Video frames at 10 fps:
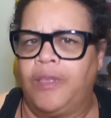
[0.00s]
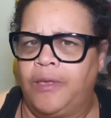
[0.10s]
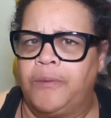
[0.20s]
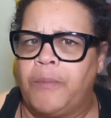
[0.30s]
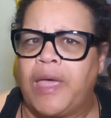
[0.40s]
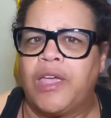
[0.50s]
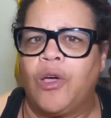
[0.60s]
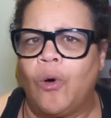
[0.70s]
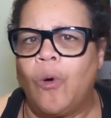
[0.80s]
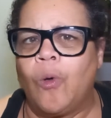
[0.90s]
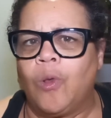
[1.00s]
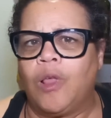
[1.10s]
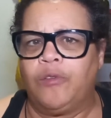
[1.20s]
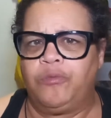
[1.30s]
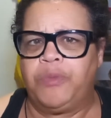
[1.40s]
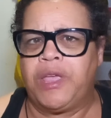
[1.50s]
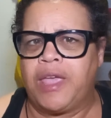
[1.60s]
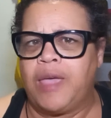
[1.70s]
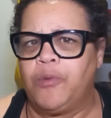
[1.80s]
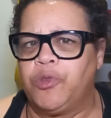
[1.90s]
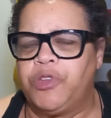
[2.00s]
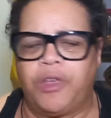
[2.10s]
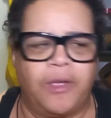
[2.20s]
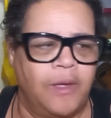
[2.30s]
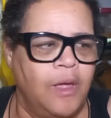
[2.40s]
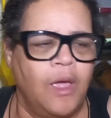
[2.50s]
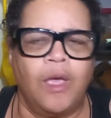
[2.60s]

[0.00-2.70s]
my goal of being able to